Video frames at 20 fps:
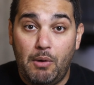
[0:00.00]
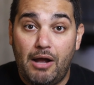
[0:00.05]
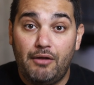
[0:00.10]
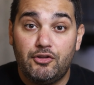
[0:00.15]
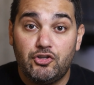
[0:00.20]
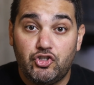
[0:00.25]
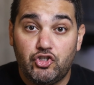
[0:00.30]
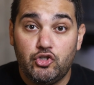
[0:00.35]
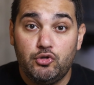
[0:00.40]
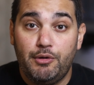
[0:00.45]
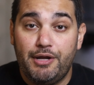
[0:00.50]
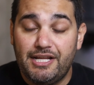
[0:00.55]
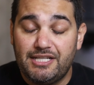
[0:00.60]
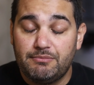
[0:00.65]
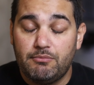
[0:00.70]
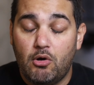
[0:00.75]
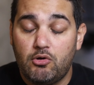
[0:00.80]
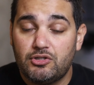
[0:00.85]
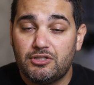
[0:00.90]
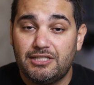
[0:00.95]
while the shoe
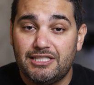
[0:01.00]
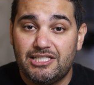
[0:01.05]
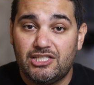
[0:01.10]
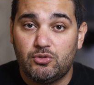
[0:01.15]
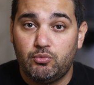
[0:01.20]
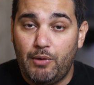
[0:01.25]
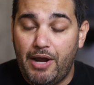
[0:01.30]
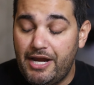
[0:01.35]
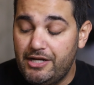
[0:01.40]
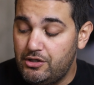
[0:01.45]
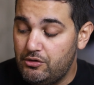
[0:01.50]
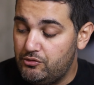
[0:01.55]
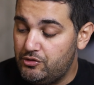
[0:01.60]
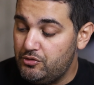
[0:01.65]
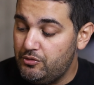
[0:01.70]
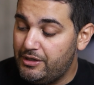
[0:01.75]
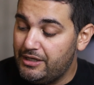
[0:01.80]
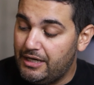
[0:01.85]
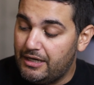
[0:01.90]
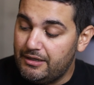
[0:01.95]
is mostly suede, you
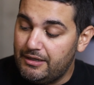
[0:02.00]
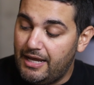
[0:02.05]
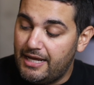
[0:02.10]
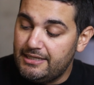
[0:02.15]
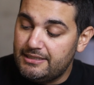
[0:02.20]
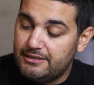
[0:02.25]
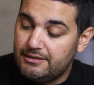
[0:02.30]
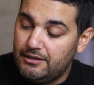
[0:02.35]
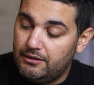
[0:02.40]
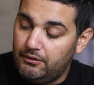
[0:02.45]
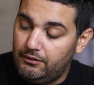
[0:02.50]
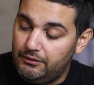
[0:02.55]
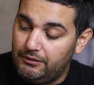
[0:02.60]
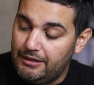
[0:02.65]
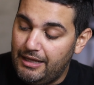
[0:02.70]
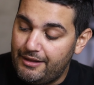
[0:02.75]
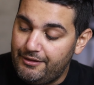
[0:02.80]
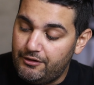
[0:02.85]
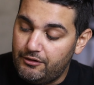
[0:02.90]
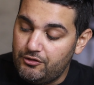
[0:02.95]
do get a nice little
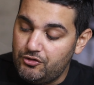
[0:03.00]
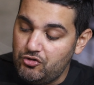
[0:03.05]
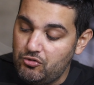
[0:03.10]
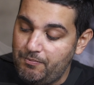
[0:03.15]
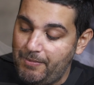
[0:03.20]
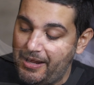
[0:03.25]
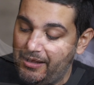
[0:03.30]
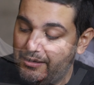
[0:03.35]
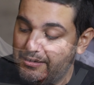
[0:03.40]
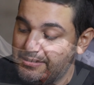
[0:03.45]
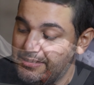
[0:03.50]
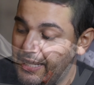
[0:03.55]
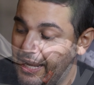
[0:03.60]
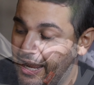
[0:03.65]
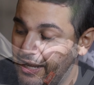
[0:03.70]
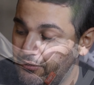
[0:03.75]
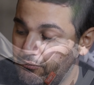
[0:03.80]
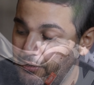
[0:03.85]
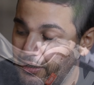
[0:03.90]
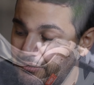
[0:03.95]
leather New Balance
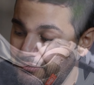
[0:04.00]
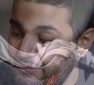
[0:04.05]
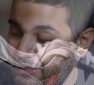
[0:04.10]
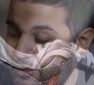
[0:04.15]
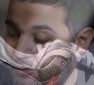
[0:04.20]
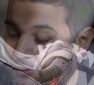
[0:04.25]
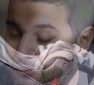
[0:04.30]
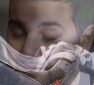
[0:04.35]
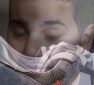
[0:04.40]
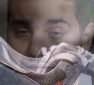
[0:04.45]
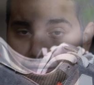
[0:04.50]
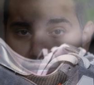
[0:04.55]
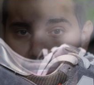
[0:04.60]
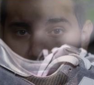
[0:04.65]
end right there, and